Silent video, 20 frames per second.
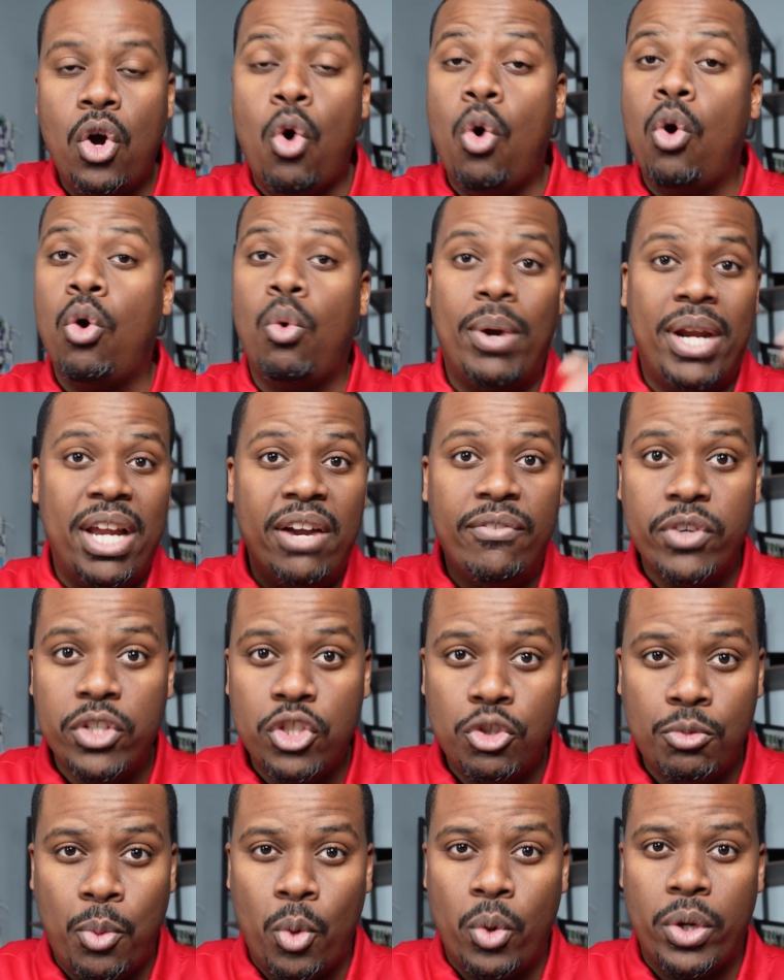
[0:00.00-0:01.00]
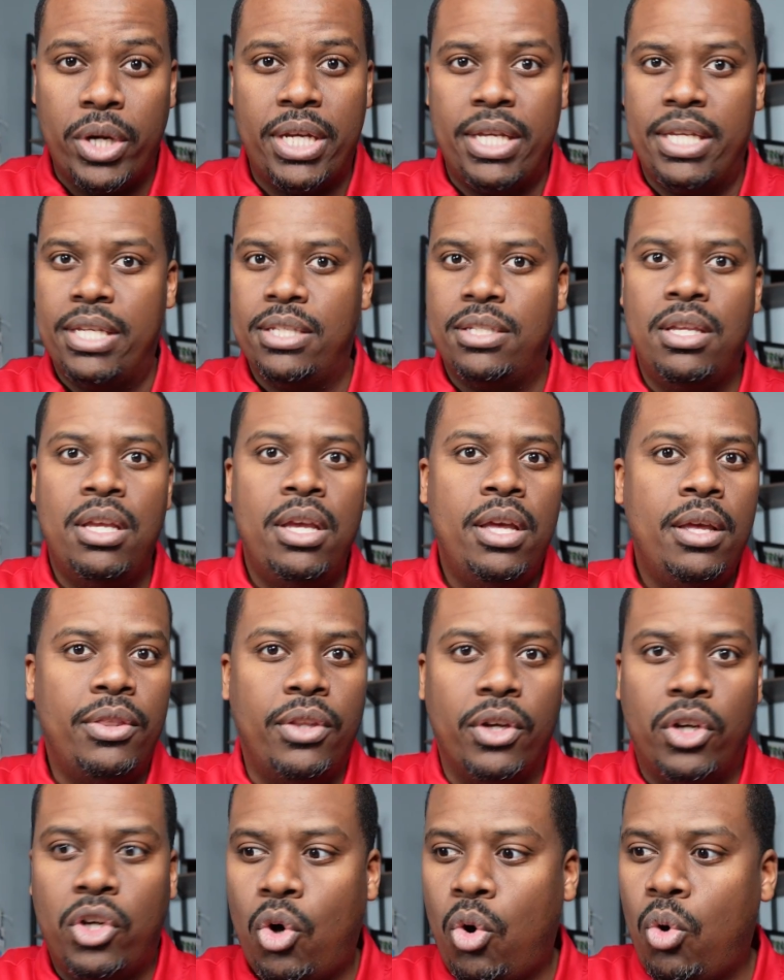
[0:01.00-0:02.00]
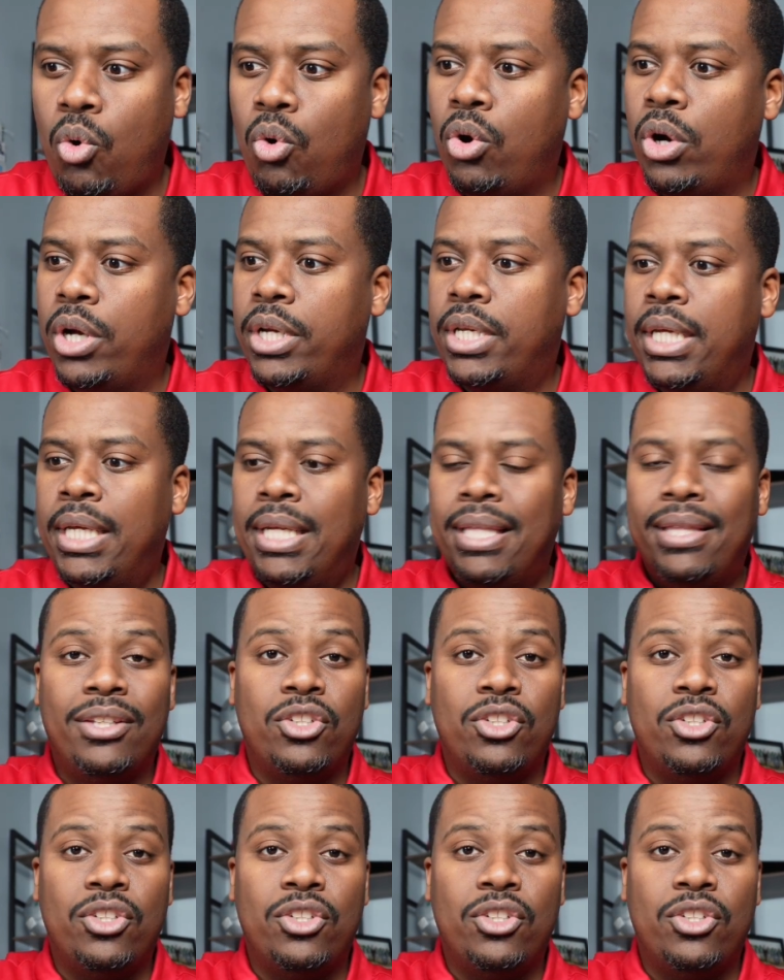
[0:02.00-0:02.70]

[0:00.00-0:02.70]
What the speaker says: or whatever sport it is, the court,